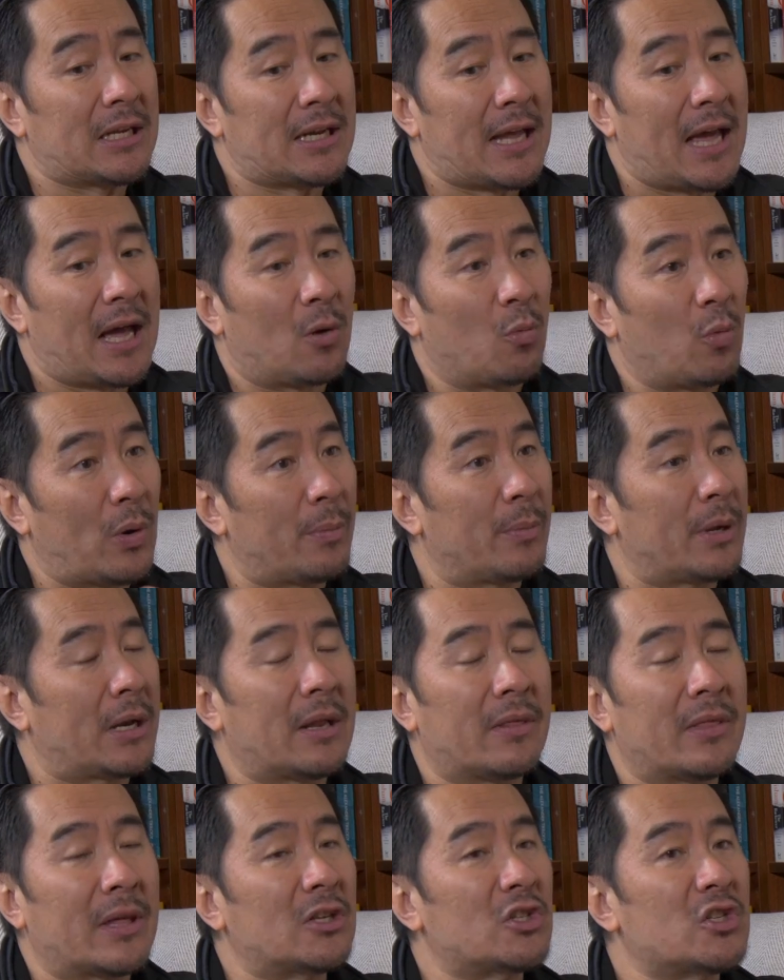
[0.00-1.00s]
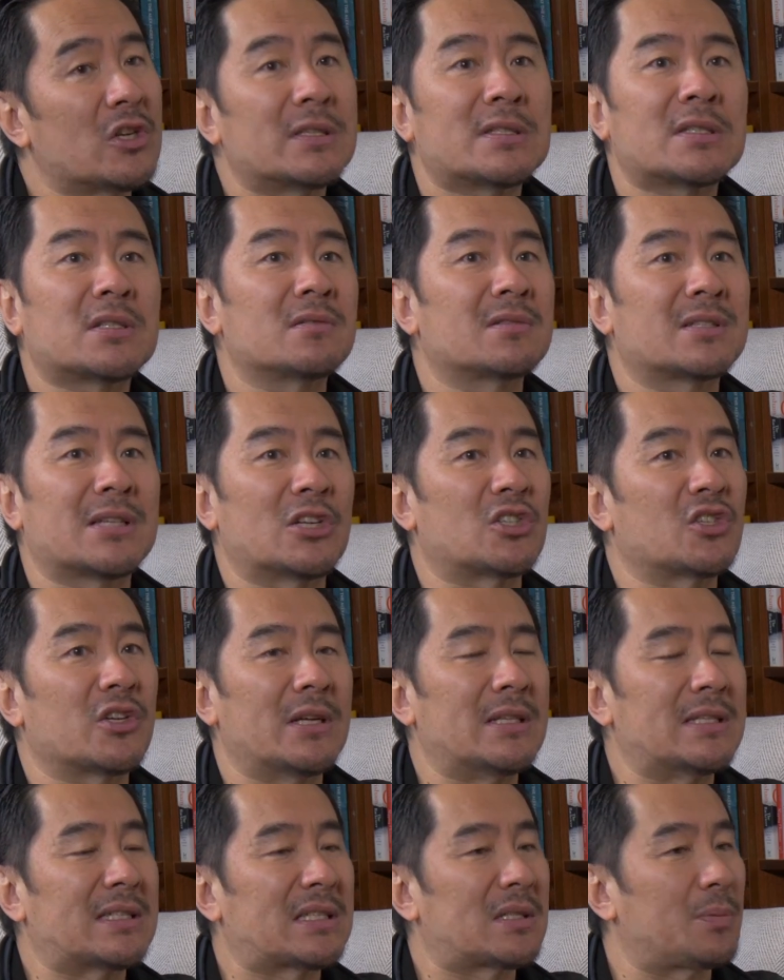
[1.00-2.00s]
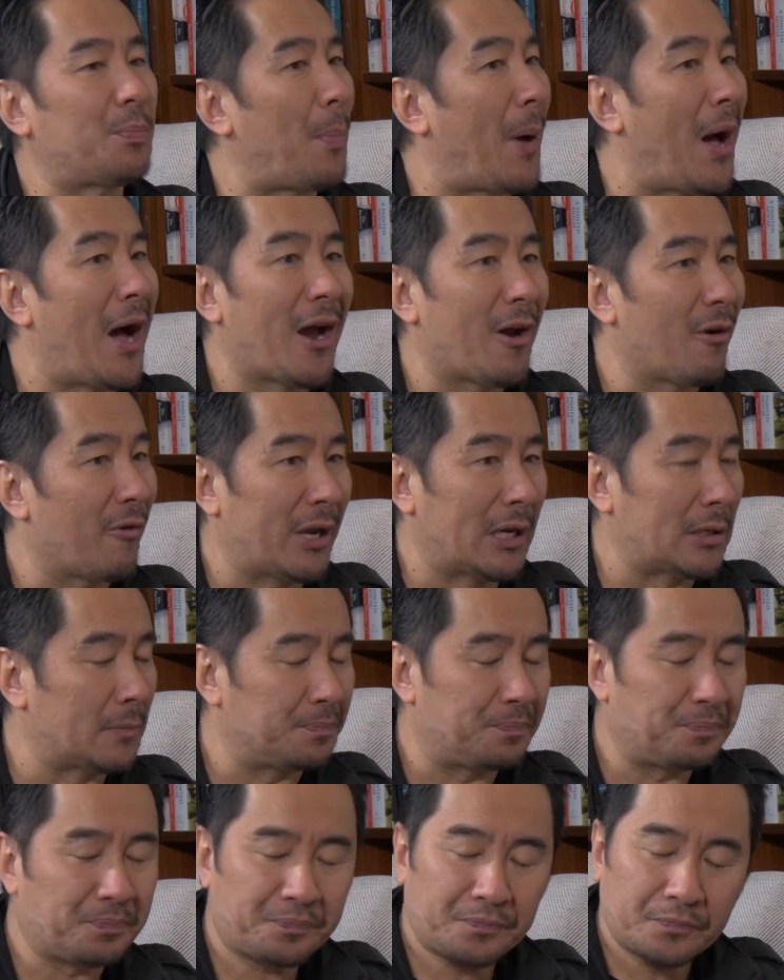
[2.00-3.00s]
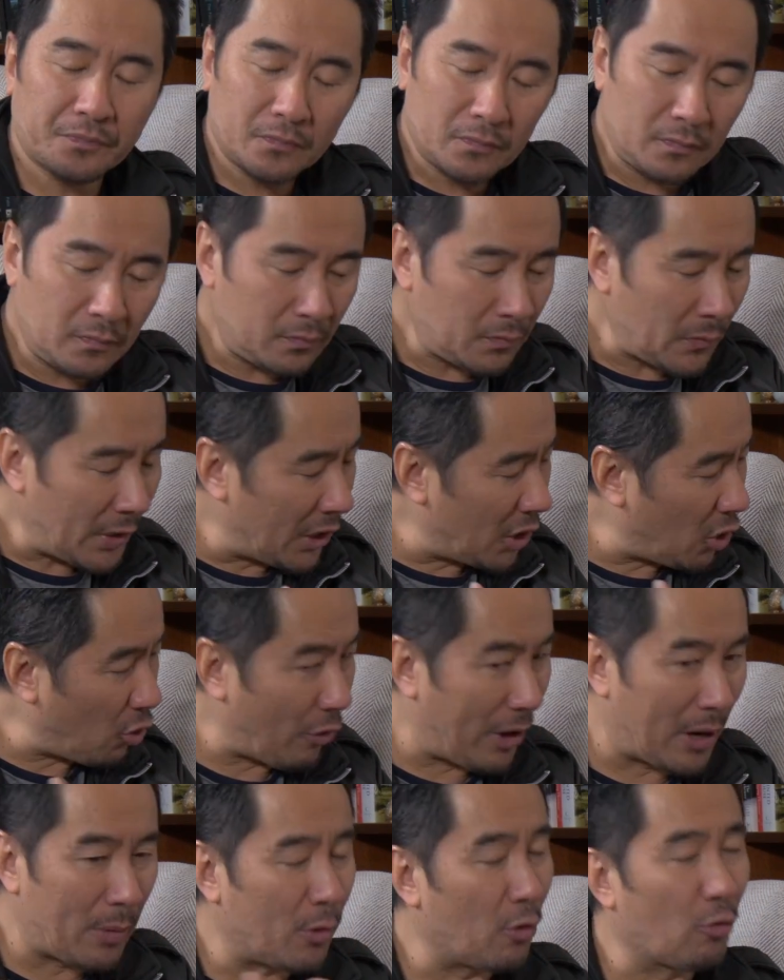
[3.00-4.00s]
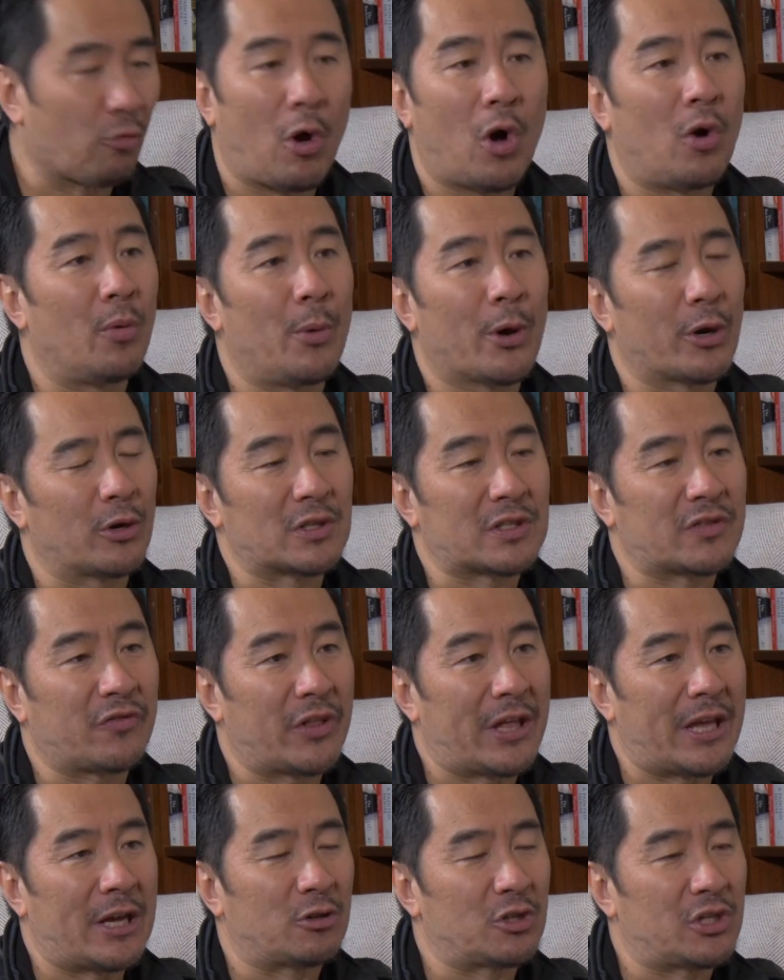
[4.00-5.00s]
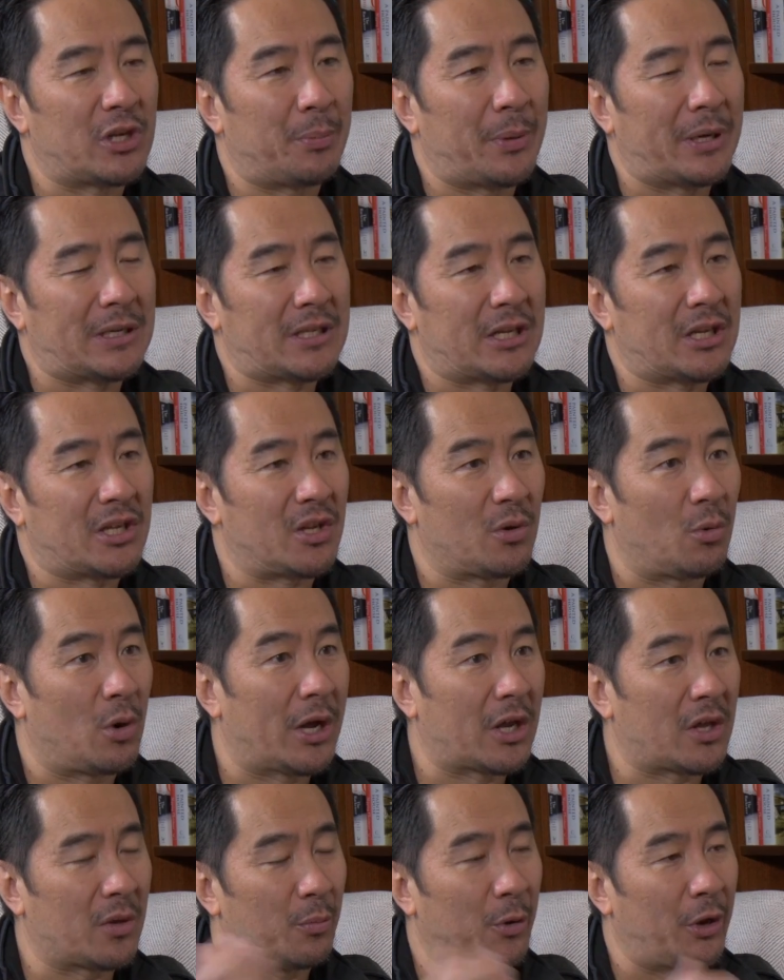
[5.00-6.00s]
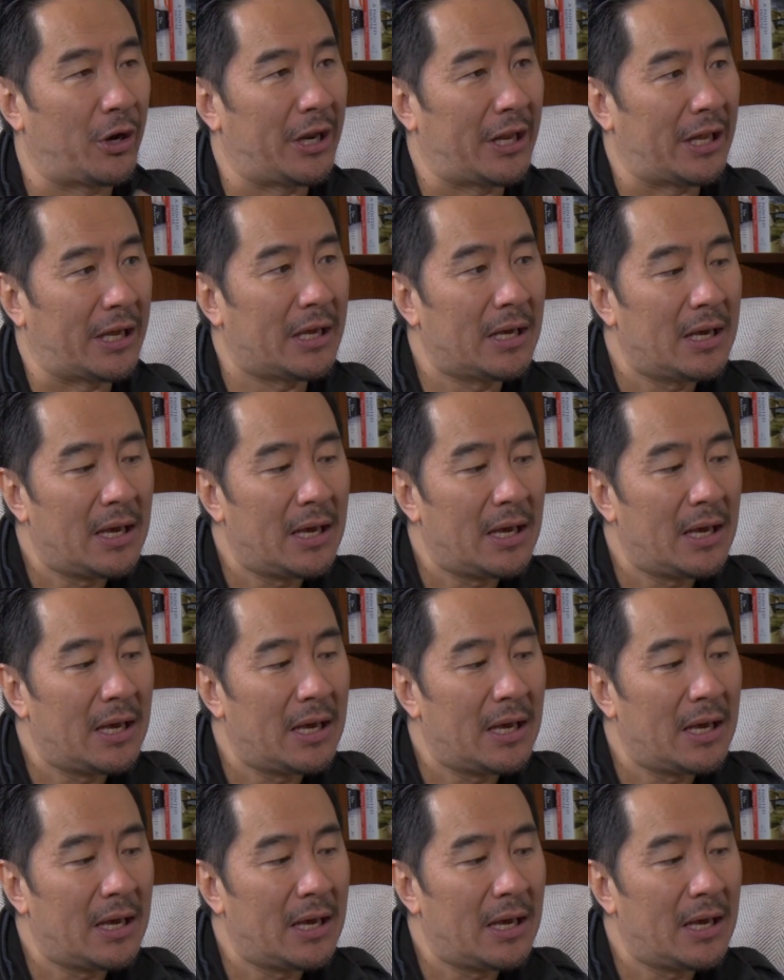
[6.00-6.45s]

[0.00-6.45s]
are now women, and they're just such inspiring, incredible role models for the LGBTQI community.